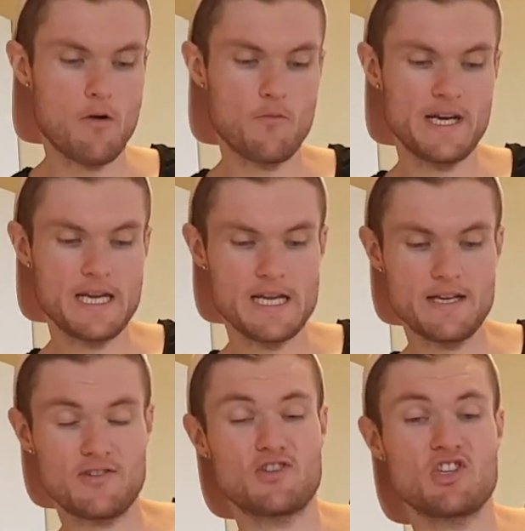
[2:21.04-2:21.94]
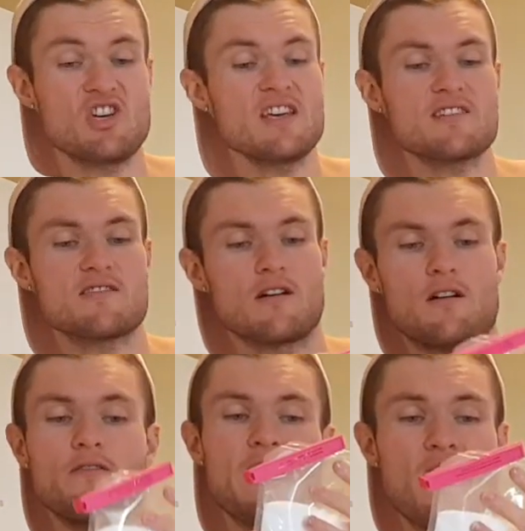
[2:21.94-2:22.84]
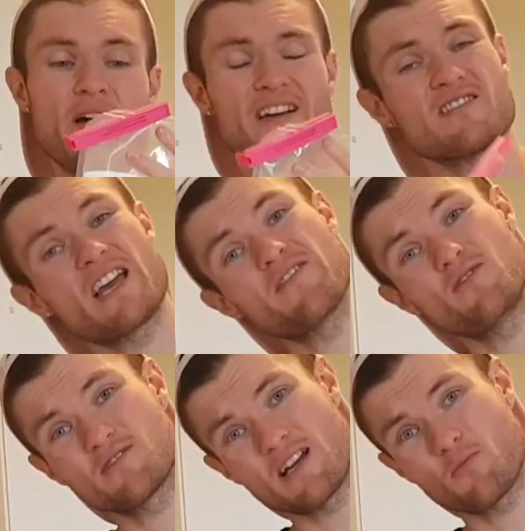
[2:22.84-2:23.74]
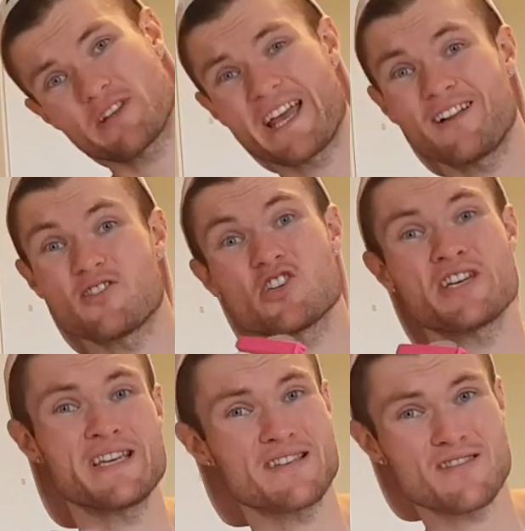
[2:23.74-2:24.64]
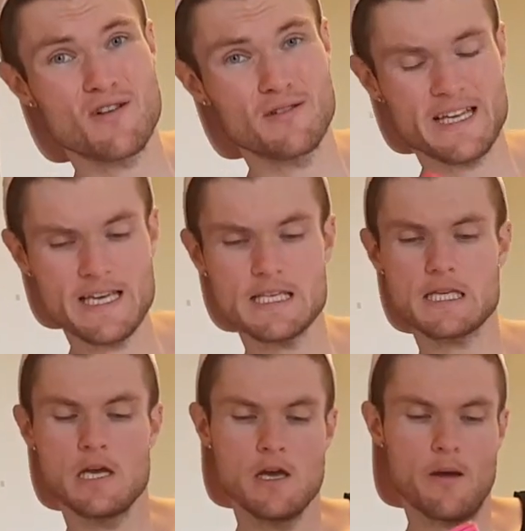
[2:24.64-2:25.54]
We need cheese salt. Now, I actually haven't looked up what the hell cheese salt is,